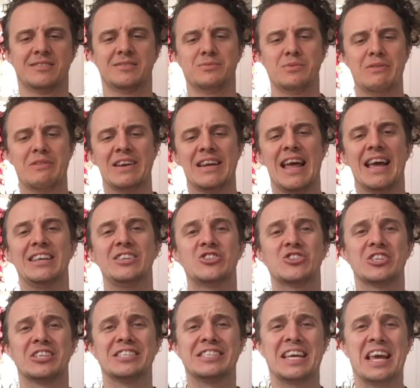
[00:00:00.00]
"We're in
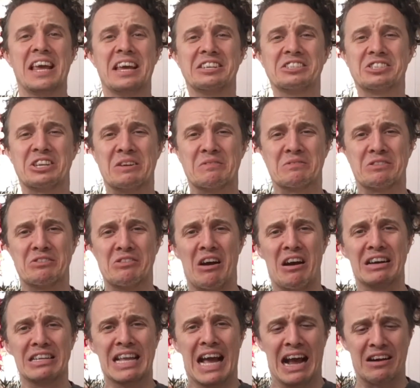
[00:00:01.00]
ancient Egypt,"
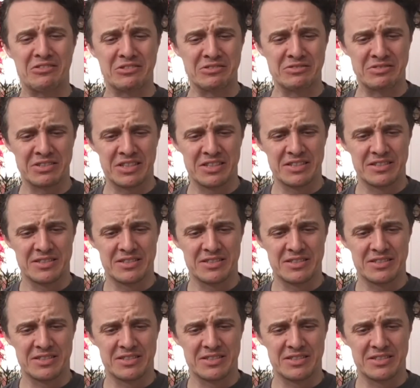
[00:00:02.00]
cried Harold.